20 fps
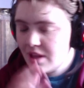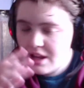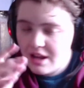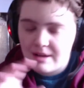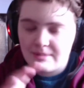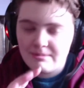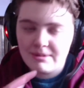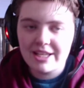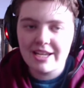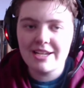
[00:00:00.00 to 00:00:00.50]

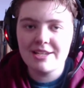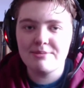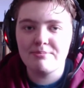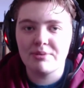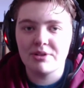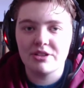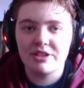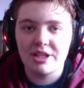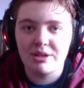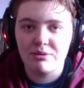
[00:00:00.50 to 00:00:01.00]
my dad's
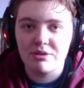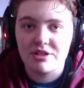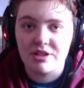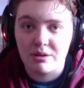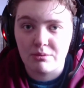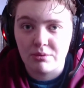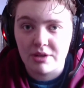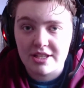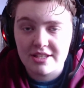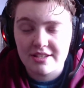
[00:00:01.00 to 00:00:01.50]
birthday was
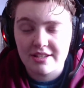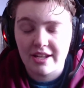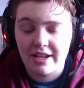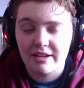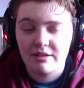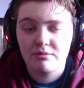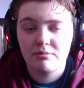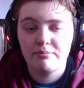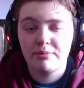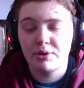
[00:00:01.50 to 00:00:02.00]
on
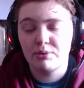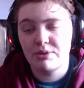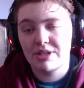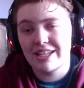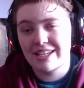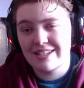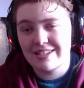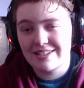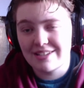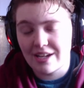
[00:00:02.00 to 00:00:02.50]
Wednesday, but we
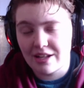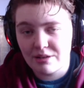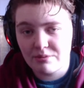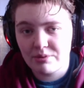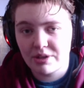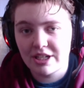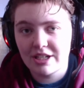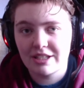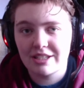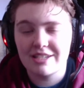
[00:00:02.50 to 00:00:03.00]
didn't
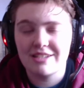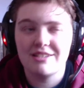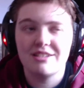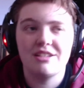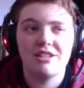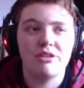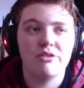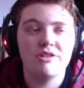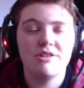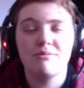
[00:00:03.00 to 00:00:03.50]
celebrate it because,
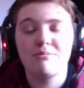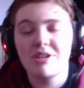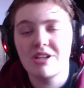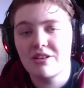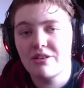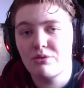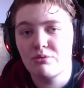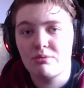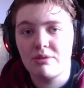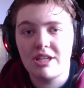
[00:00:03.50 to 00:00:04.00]
it's the
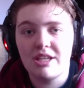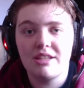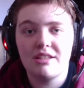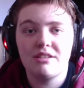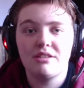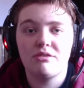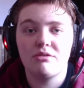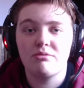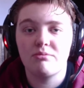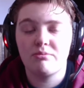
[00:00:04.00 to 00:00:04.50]
middle of the
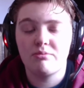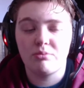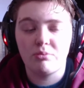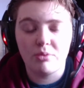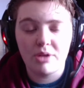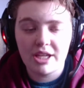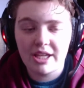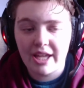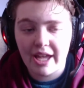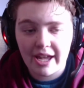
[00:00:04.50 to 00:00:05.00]
week.
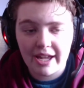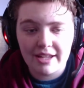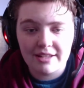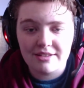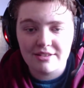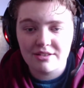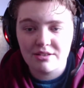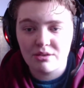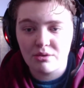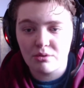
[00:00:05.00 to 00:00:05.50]
We had
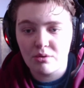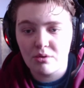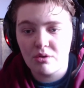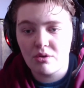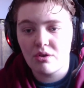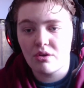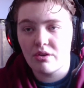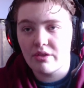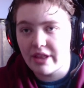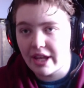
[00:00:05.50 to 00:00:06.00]

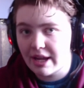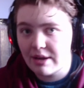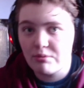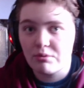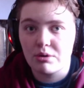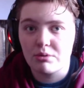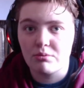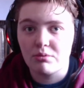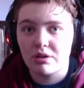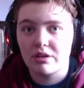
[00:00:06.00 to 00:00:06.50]
school. They
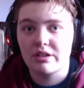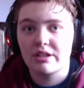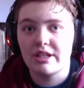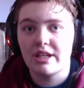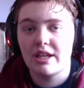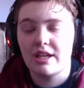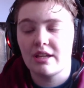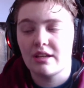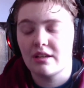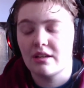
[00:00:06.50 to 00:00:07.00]
were
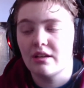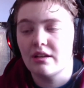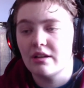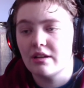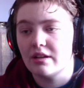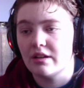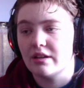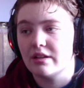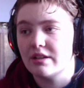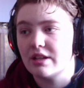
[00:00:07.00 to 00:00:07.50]
working,
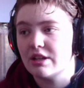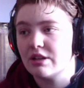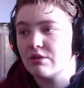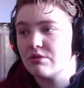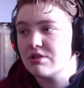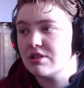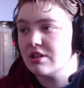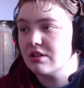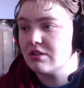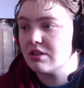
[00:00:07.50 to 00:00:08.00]

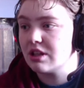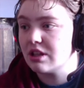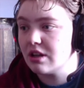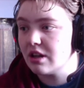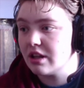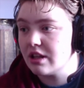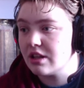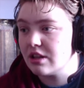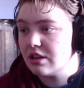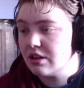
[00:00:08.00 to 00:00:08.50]
still
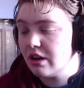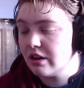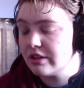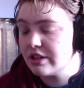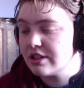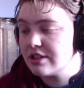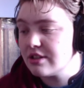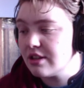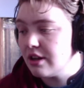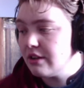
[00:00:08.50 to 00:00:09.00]
in the yard
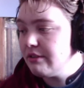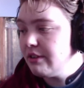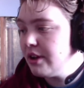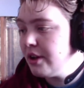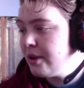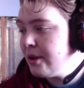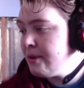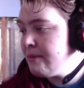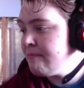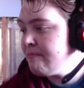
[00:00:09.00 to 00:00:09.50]
and stuff.
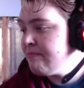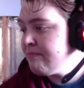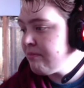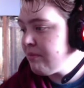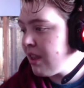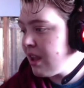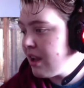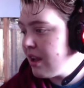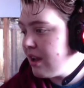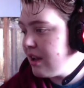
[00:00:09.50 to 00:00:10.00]

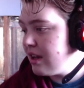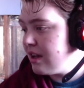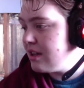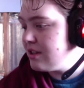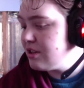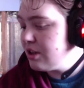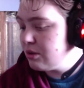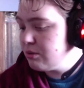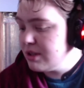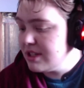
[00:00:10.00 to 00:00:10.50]
And
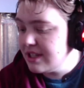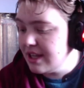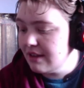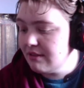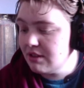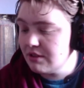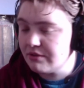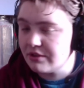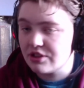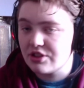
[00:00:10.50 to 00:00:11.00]
so we
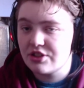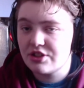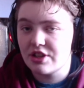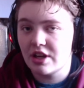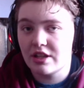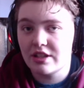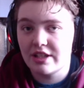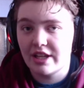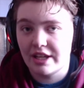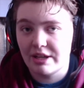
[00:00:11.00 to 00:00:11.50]
saved it for
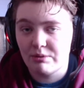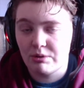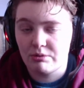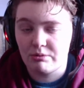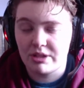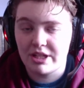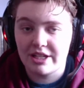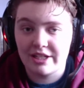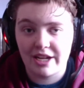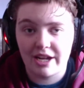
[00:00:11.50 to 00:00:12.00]
Sunday when we
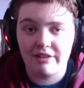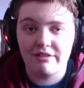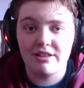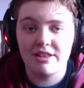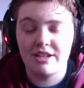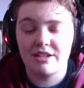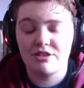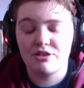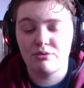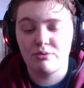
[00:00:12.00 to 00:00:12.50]
didn't have
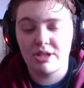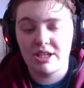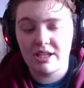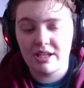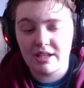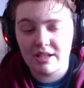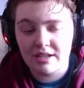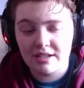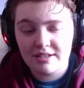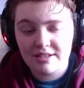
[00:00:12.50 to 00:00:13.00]
anything. So
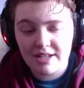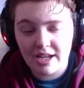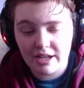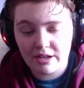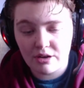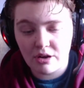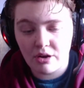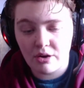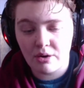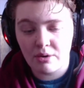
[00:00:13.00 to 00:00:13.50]
we stayed
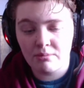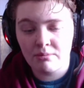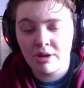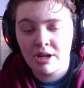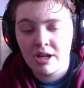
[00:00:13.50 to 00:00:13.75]
home.